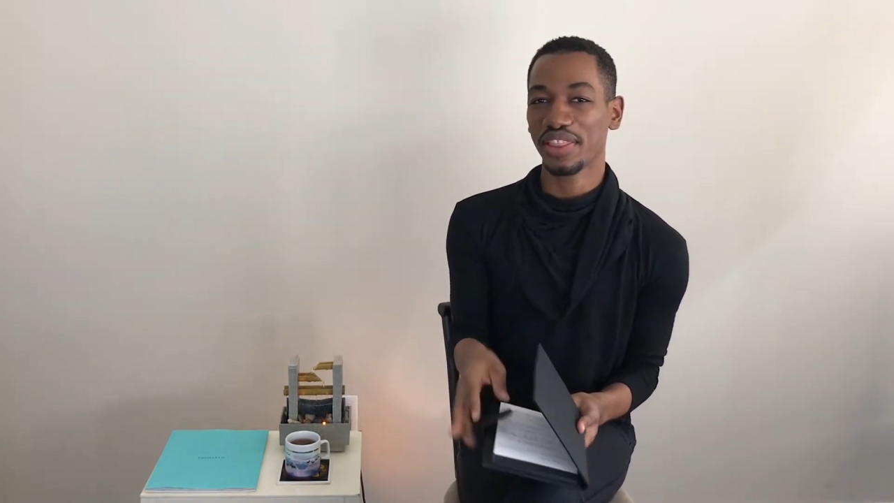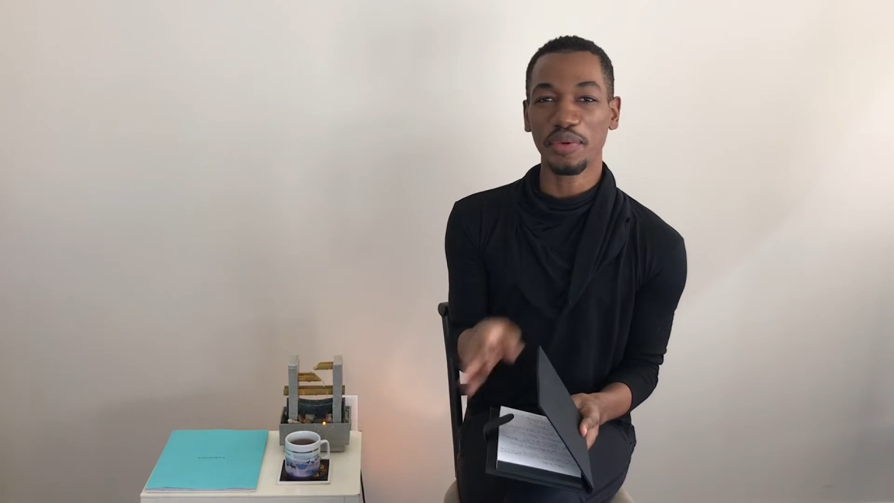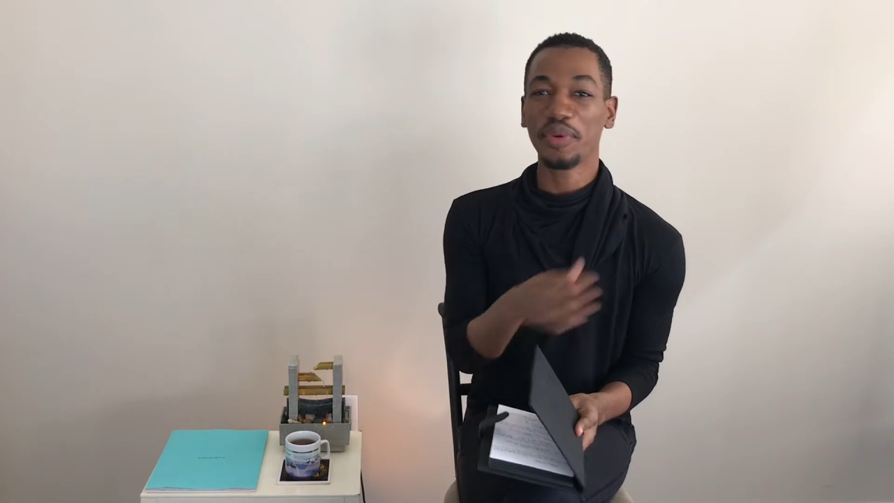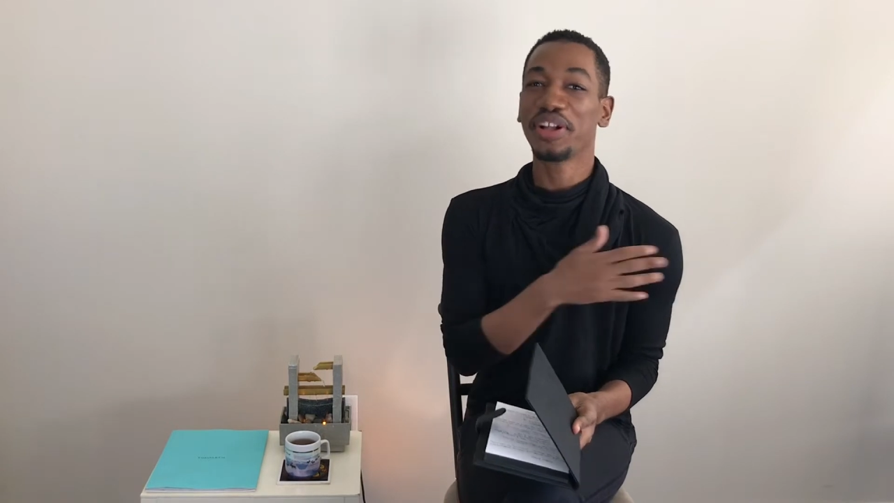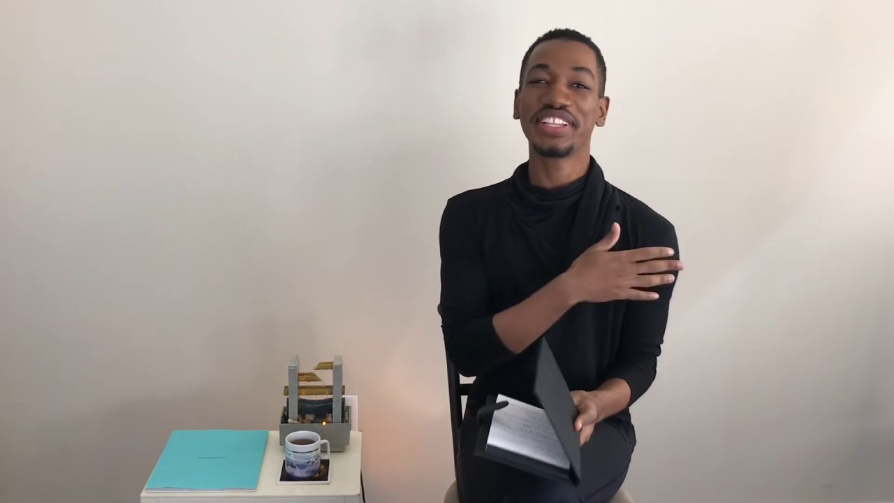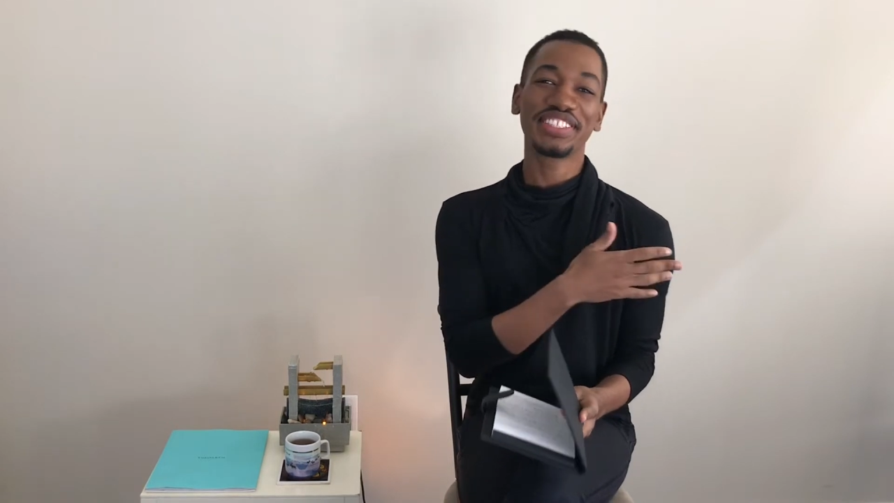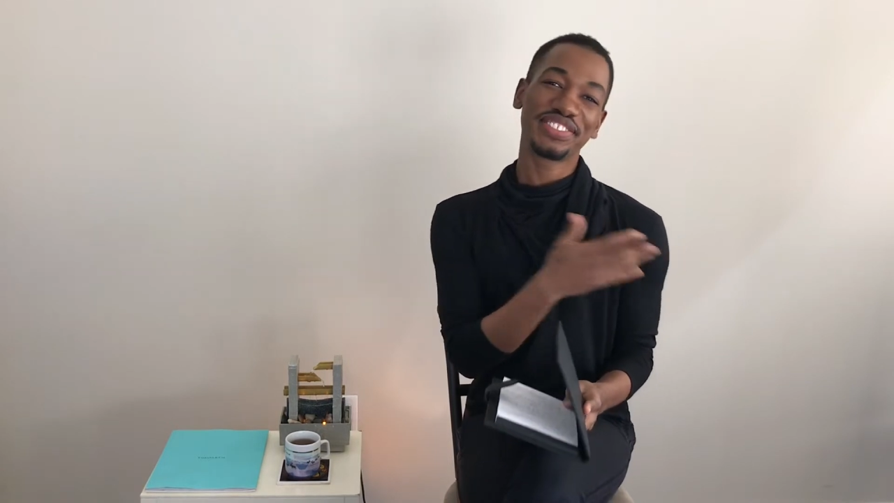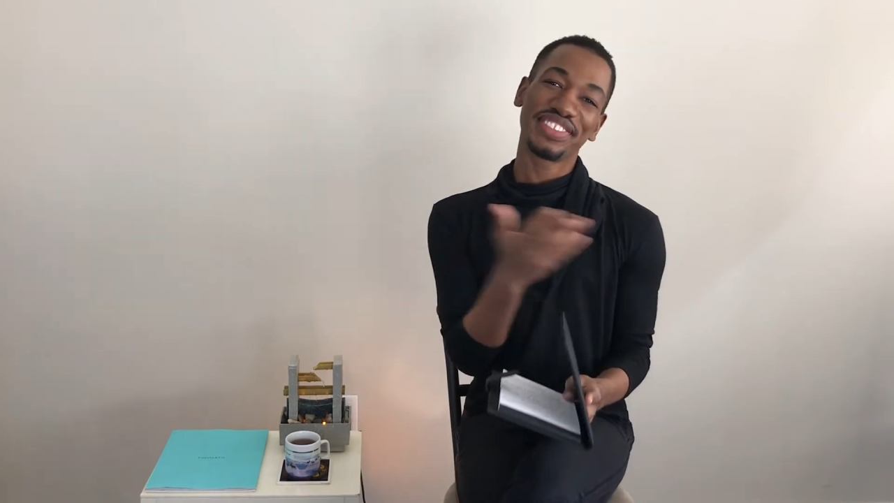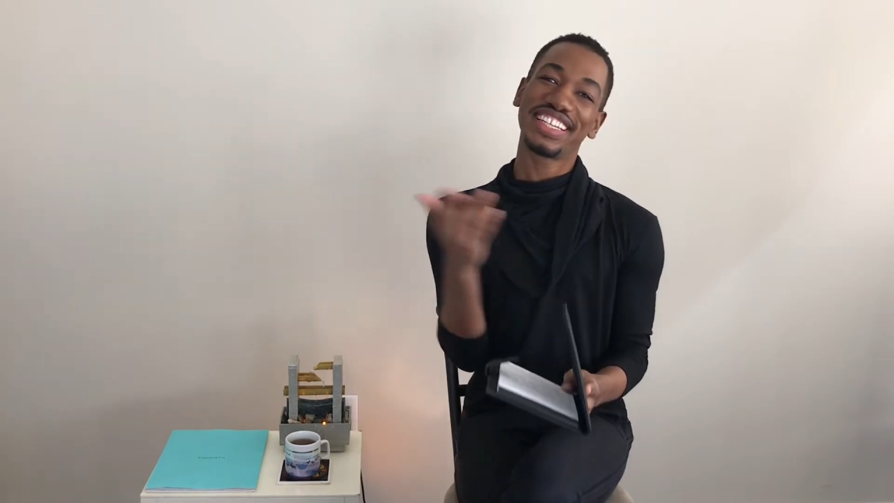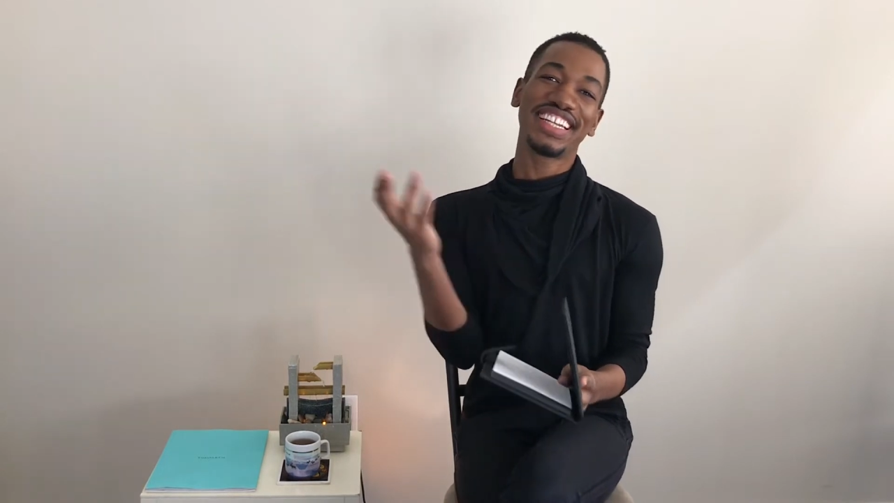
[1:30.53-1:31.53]
The world
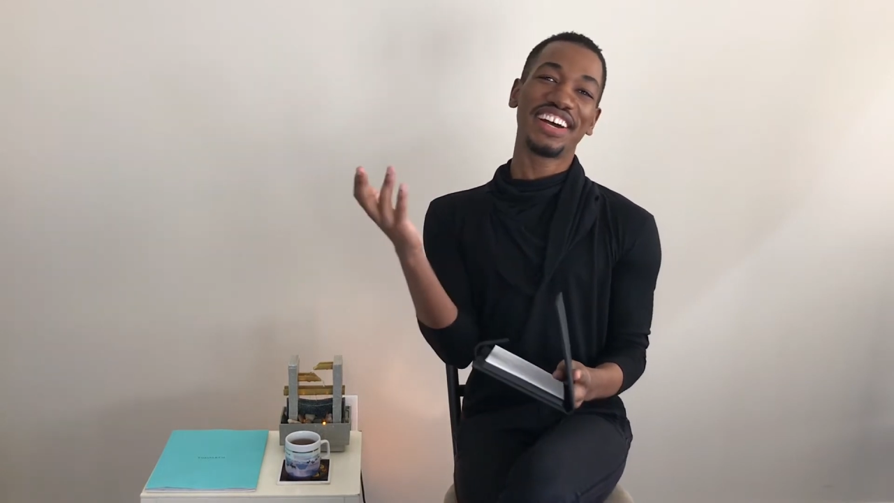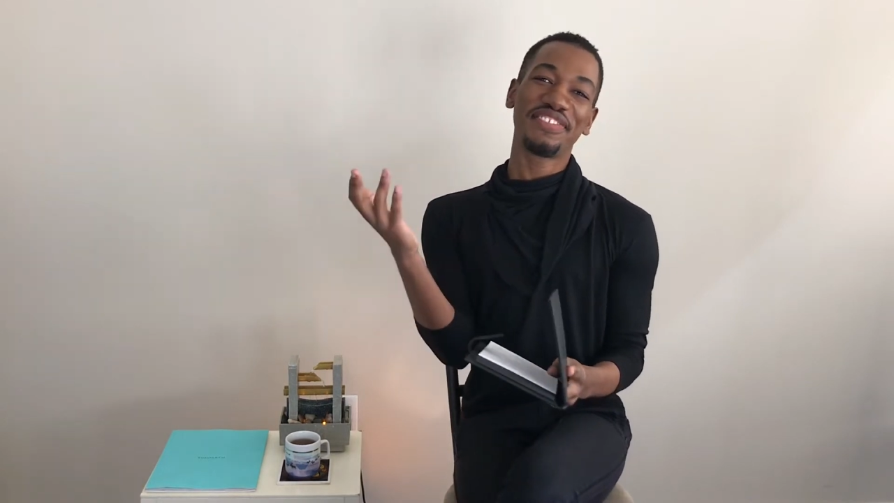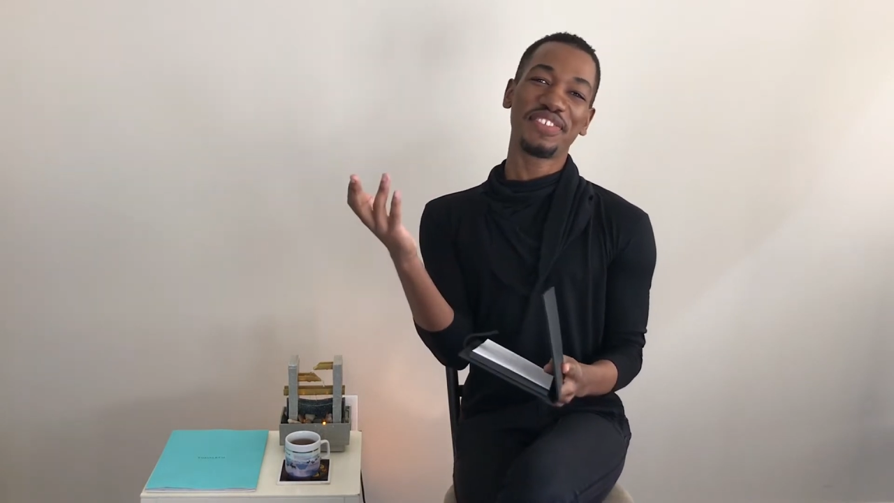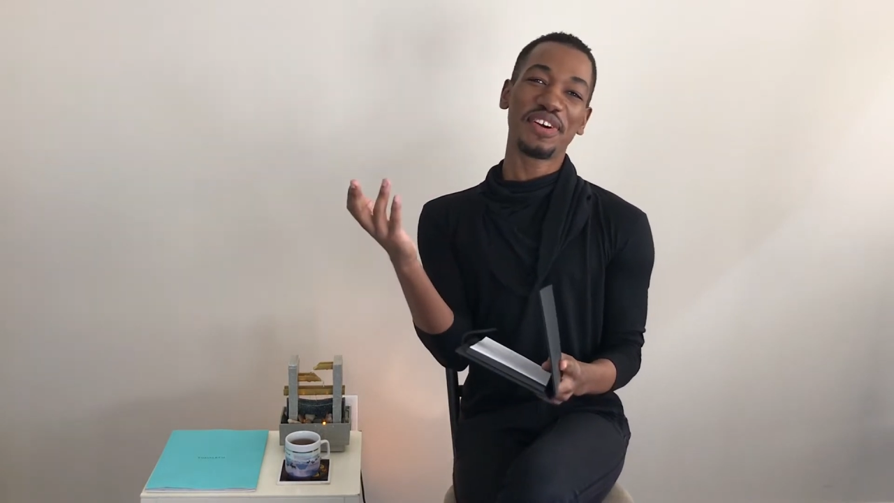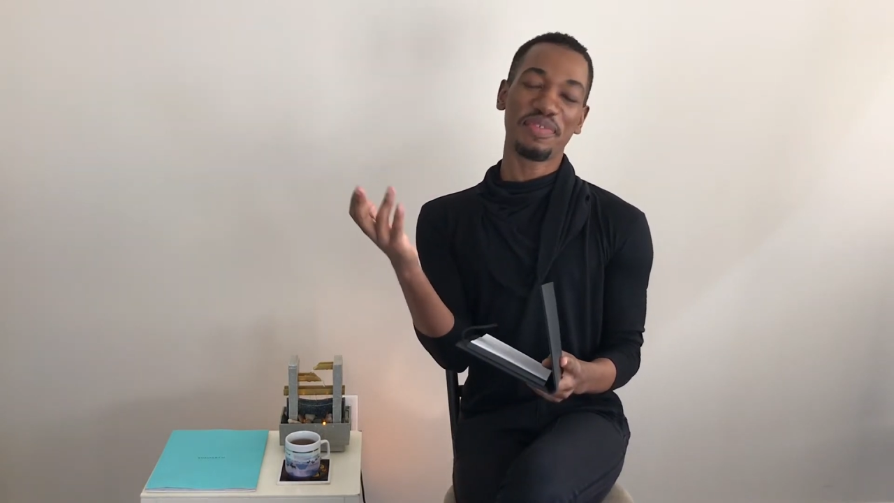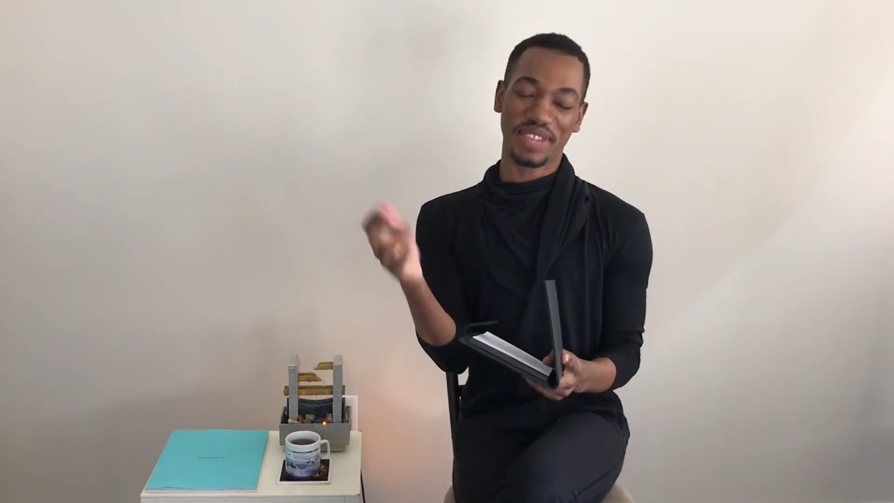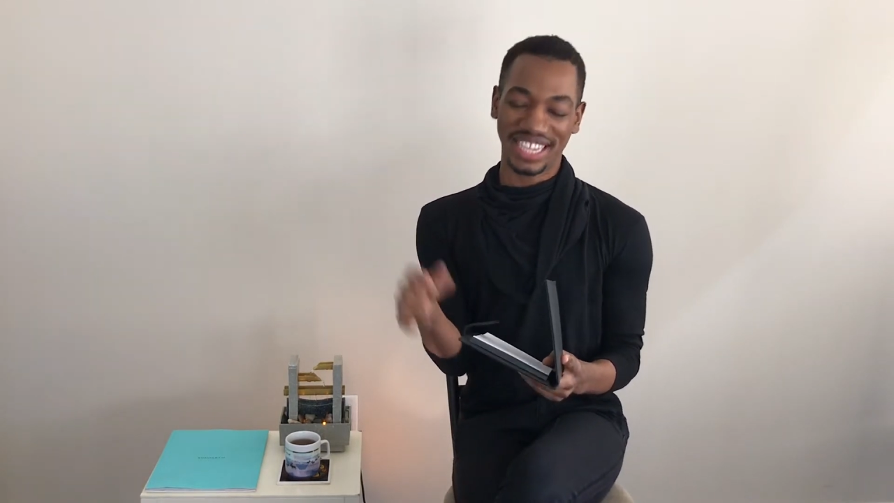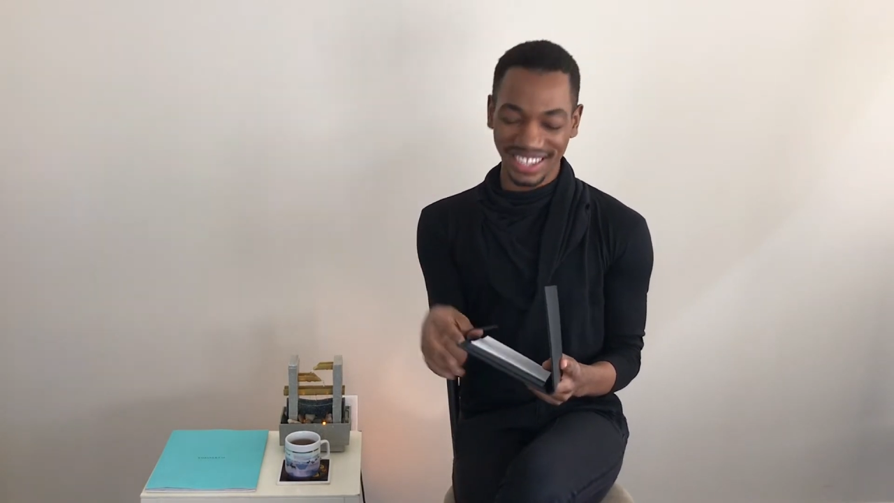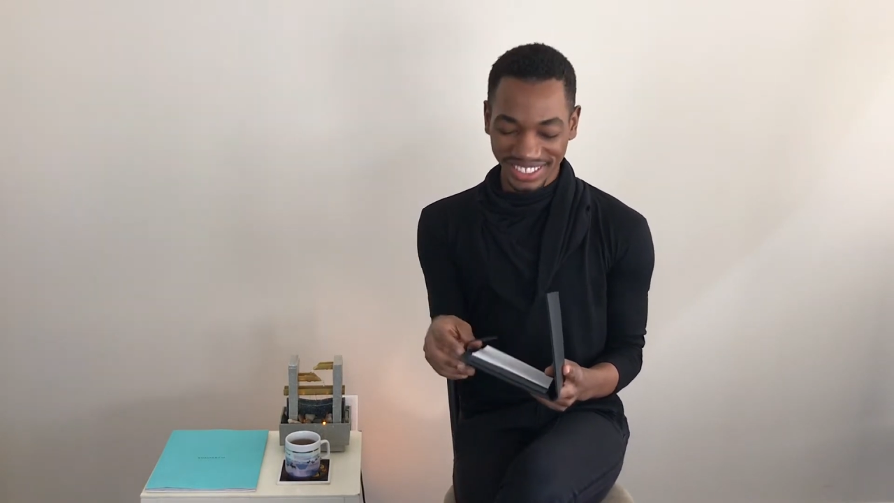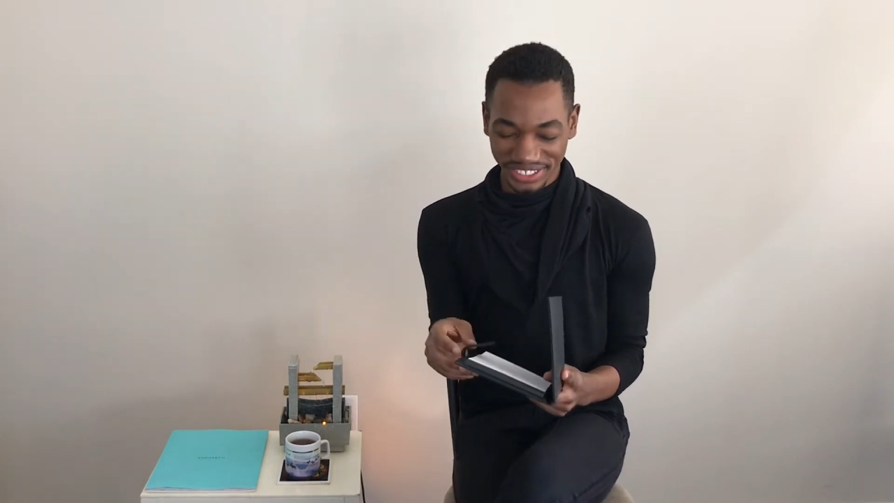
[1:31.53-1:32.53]
is real enough for me,